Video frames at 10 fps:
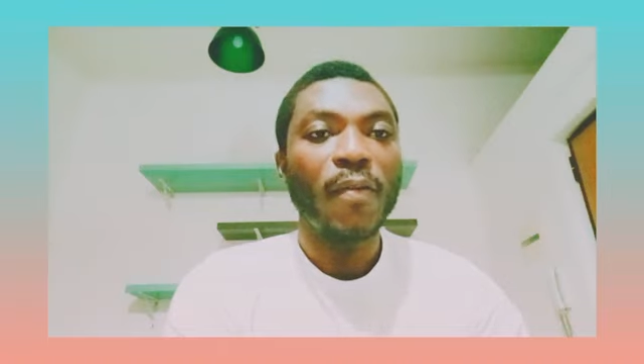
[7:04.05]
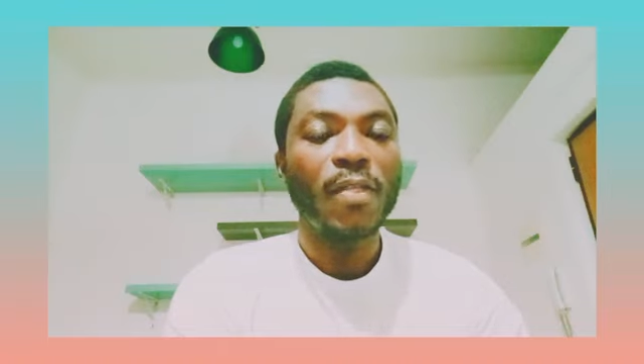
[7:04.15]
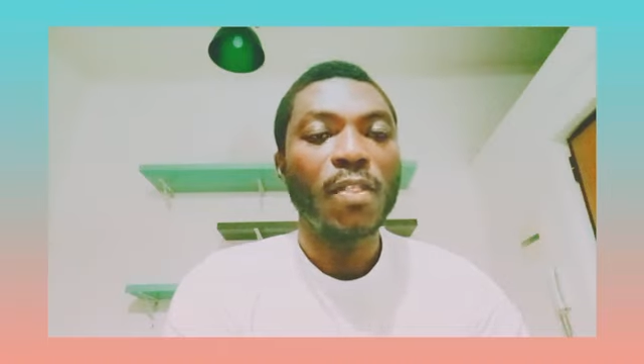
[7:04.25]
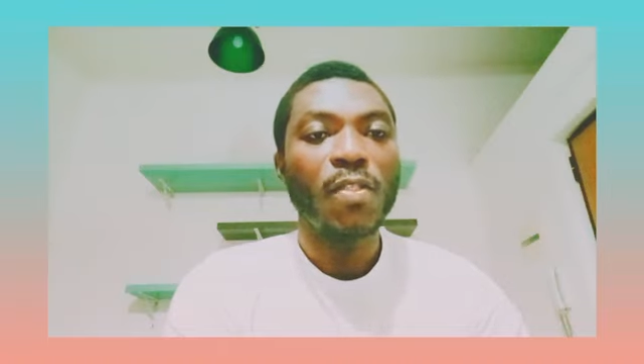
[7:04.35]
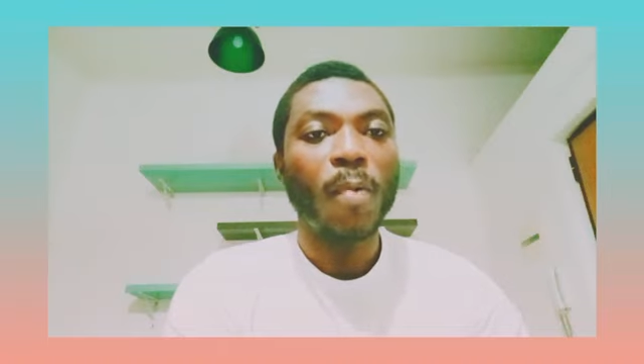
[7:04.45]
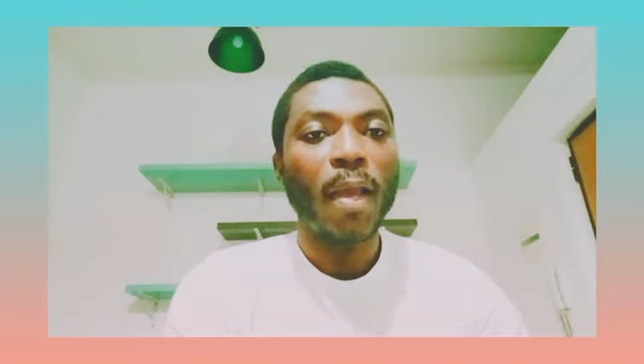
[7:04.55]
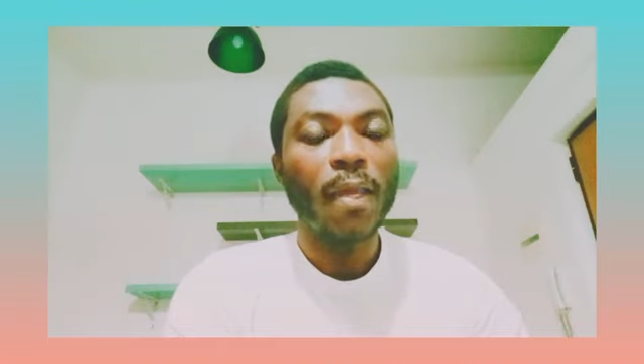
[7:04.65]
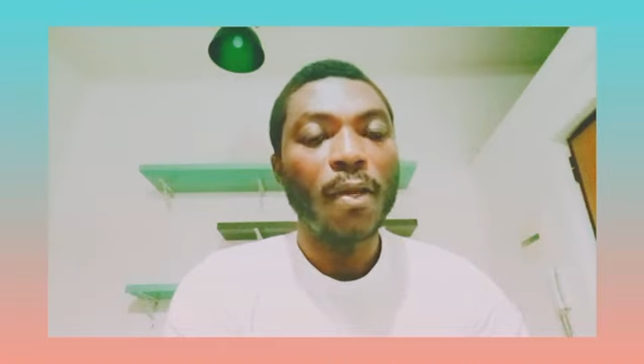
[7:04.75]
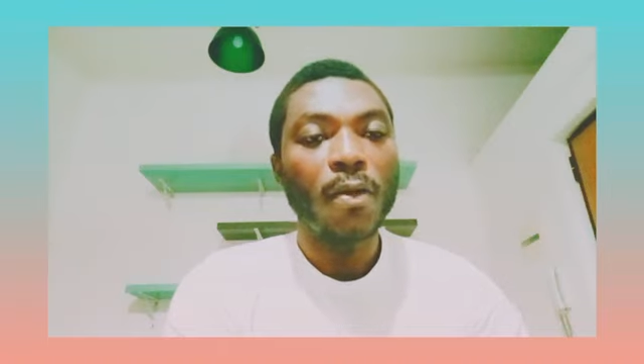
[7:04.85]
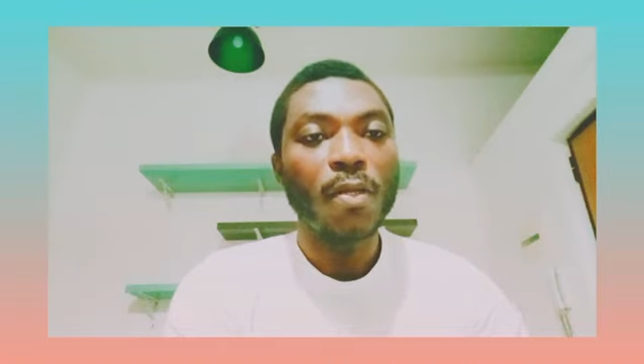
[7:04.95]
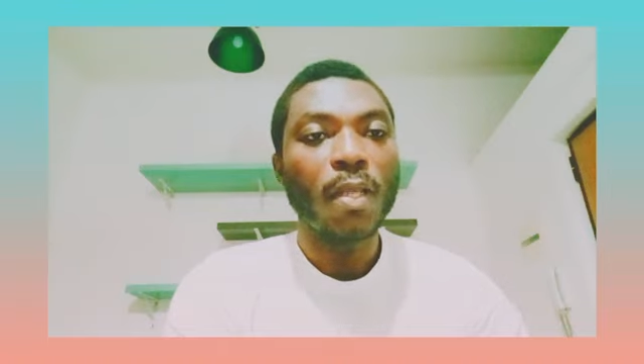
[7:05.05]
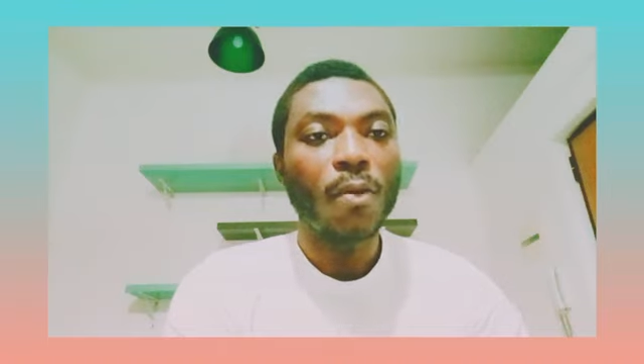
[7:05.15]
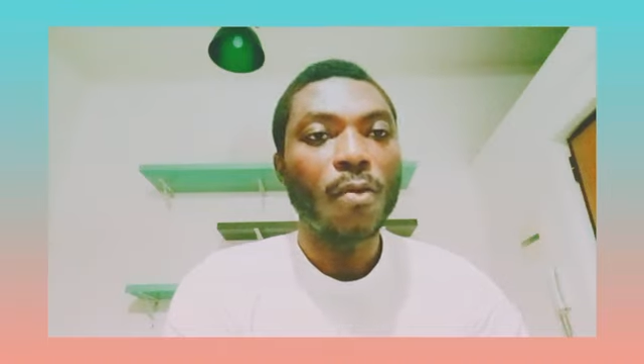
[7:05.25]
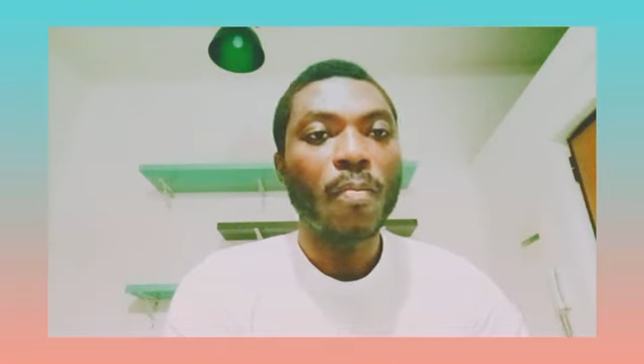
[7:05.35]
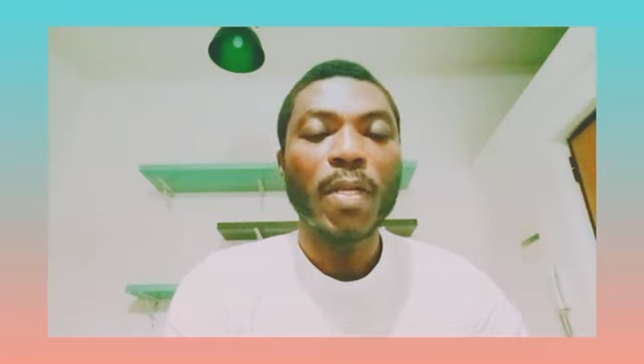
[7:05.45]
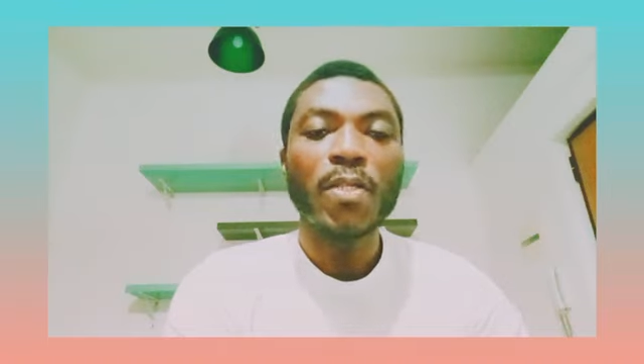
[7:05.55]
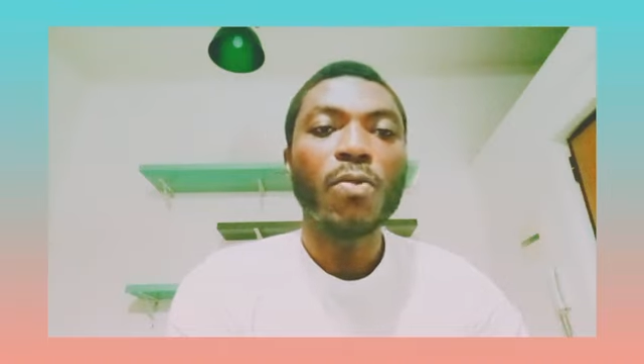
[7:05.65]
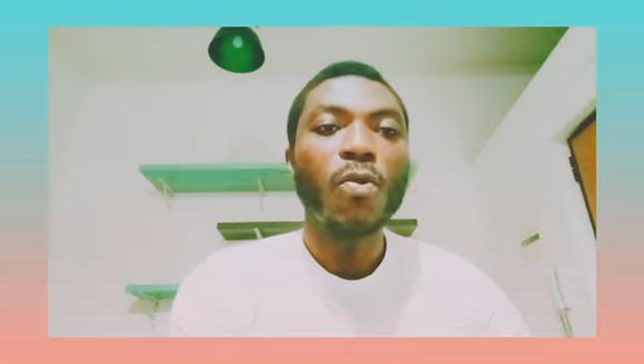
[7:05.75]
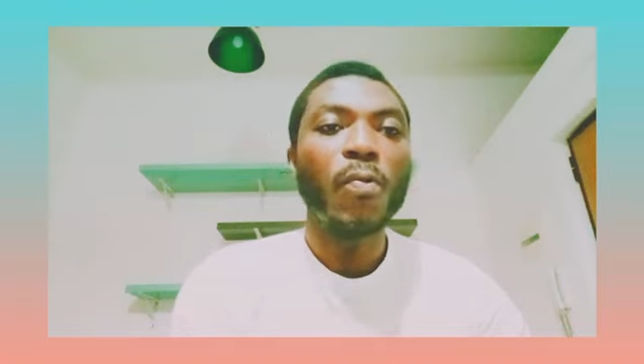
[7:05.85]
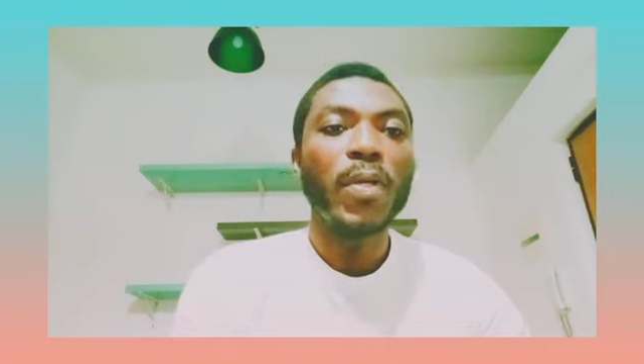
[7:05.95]
if it is WAEC or NECO, please
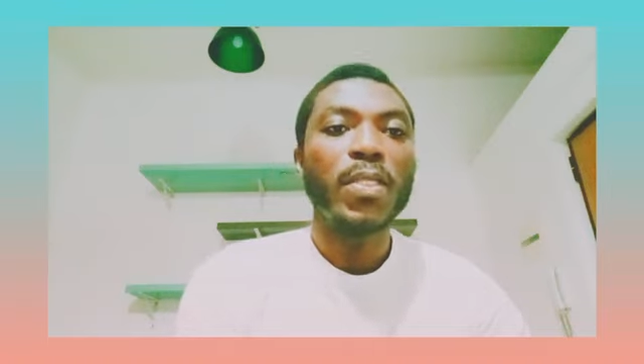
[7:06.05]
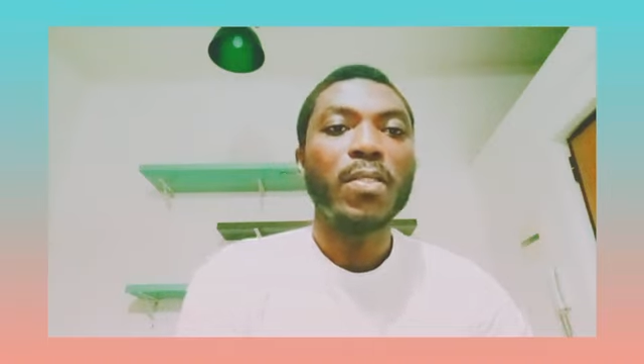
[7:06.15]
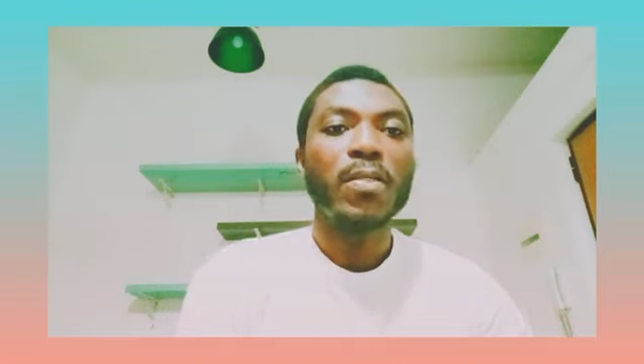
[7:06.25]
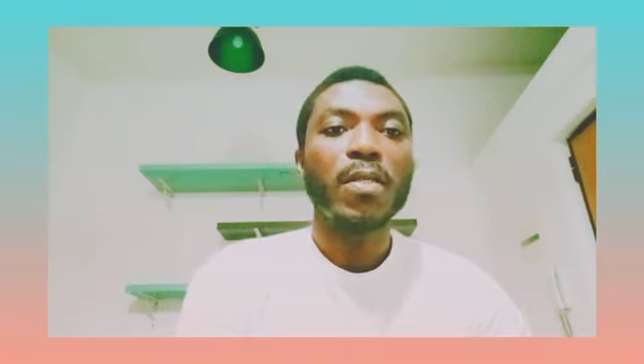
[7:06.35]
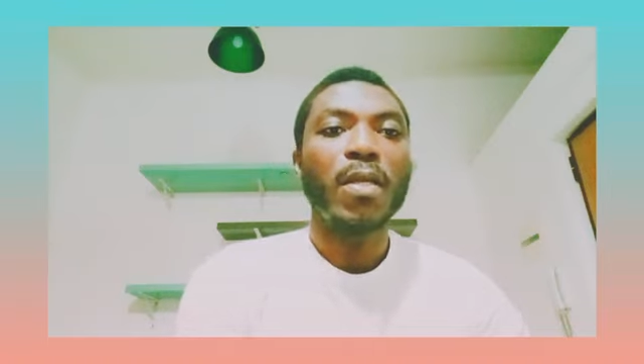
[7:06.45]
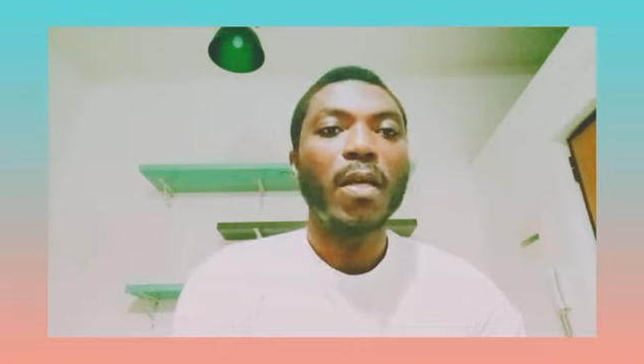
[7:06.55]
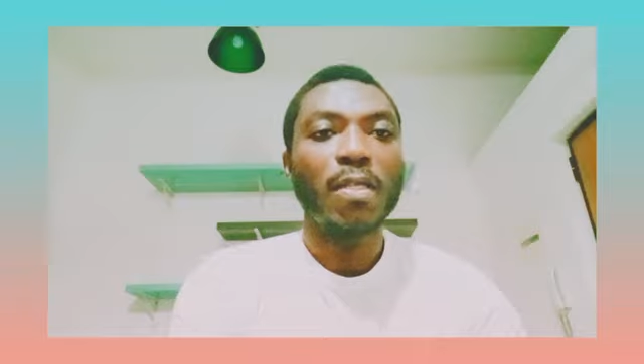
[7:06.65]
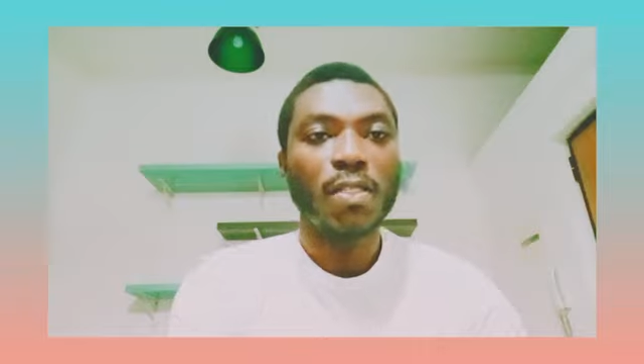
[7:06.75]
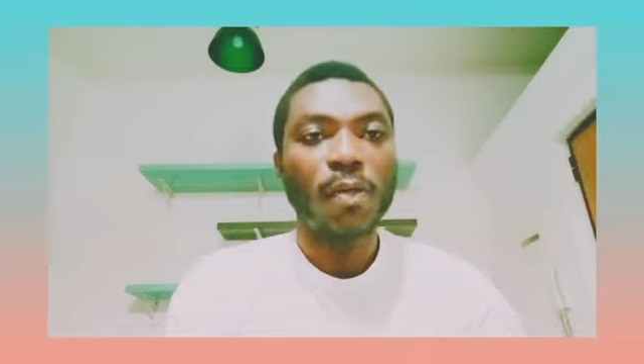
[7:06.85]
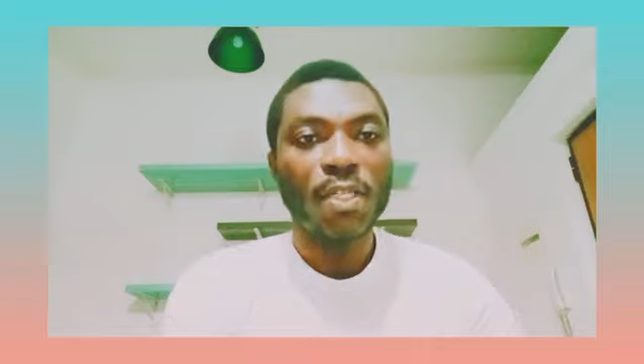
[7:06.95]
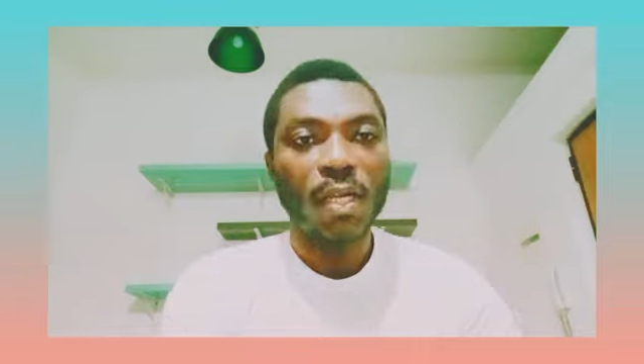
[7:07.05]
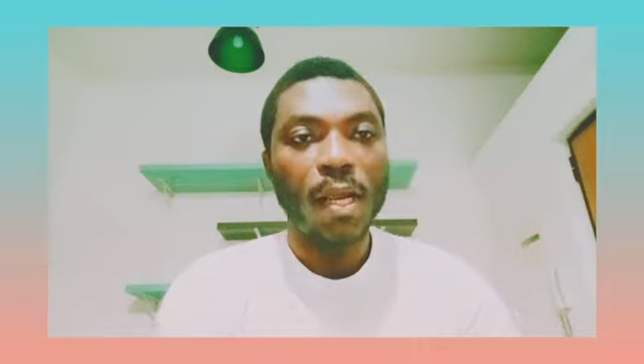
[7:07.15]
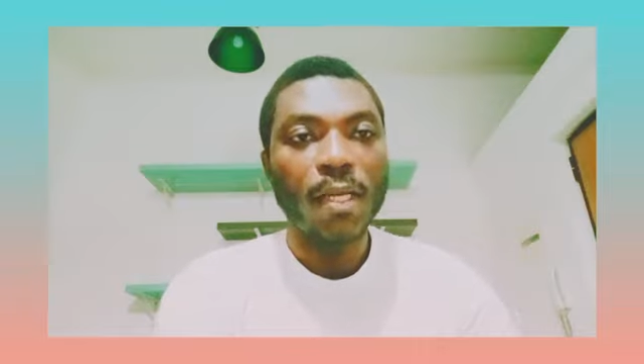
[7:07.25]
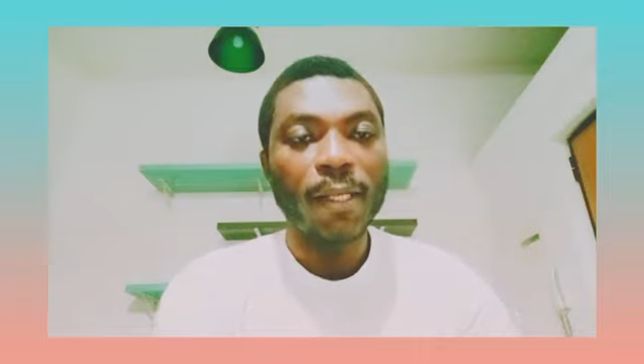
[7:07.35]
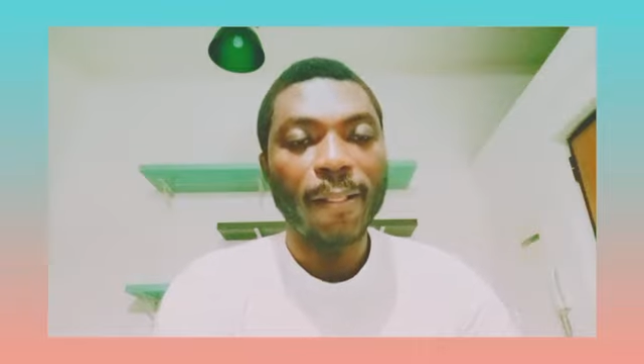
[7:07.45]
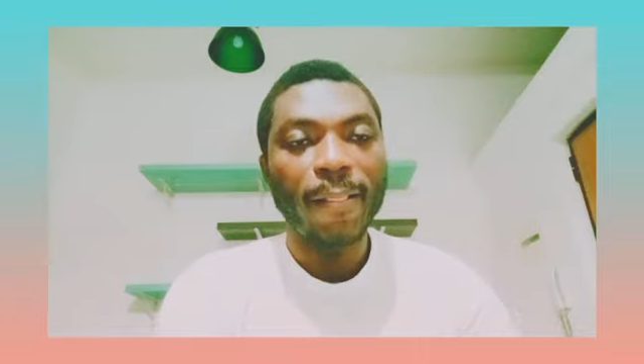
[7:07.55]
go with a scratch card.